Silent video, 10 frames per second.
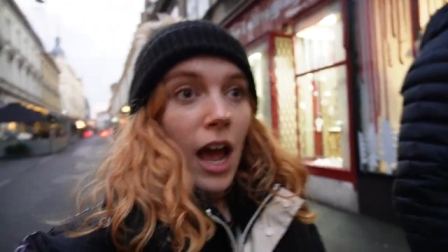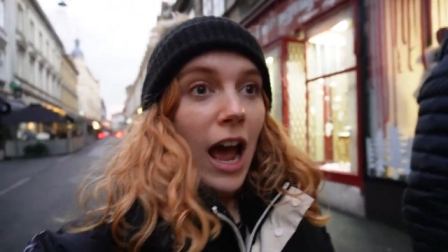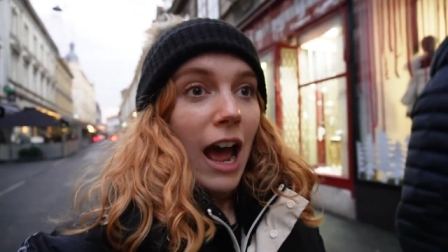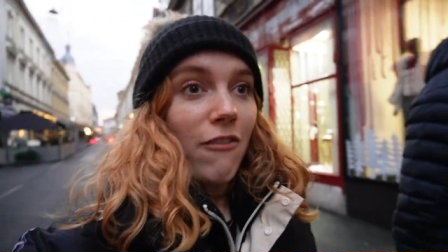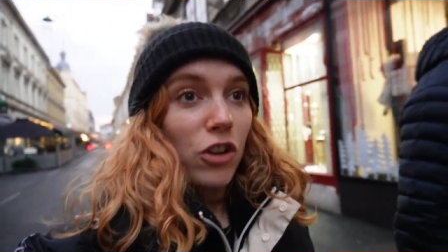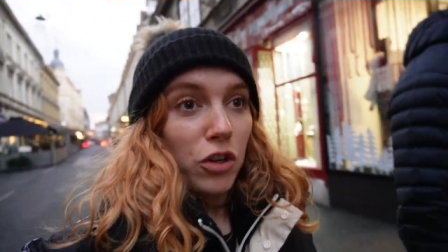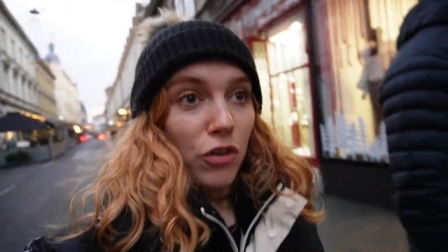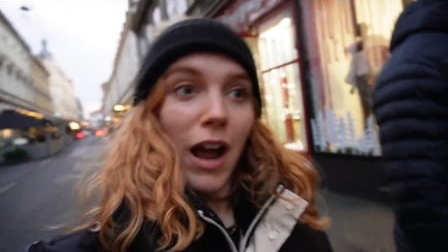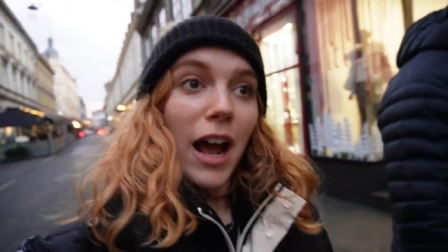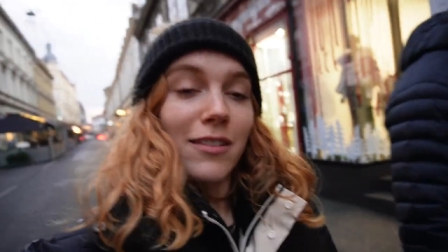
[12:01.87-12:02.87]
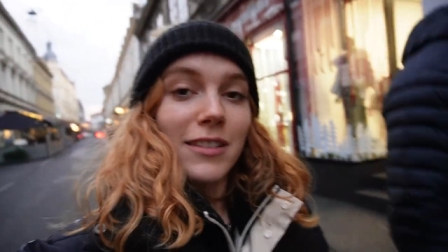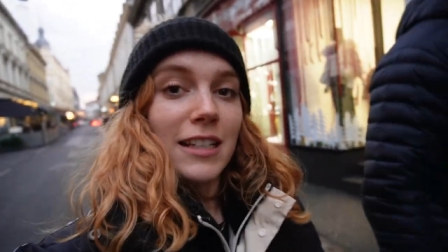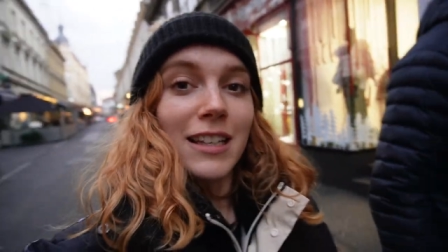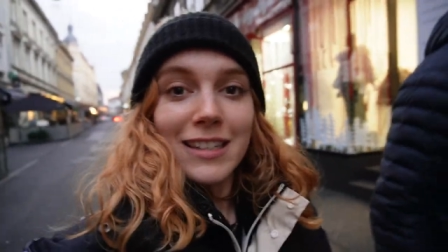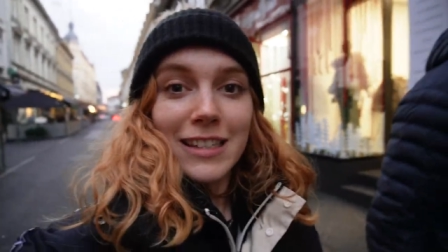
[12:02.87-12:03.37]
have a look around,
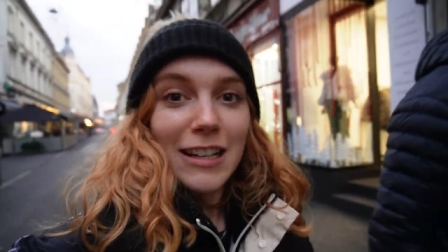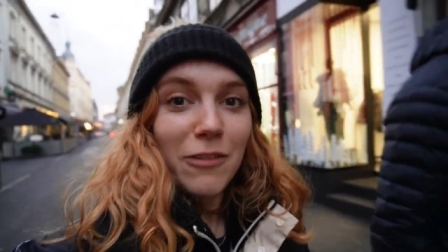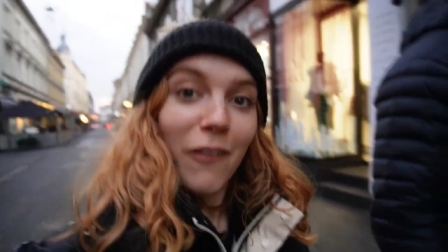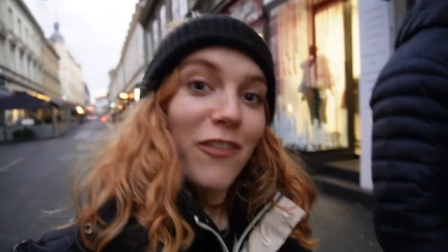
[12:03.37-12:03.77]
see what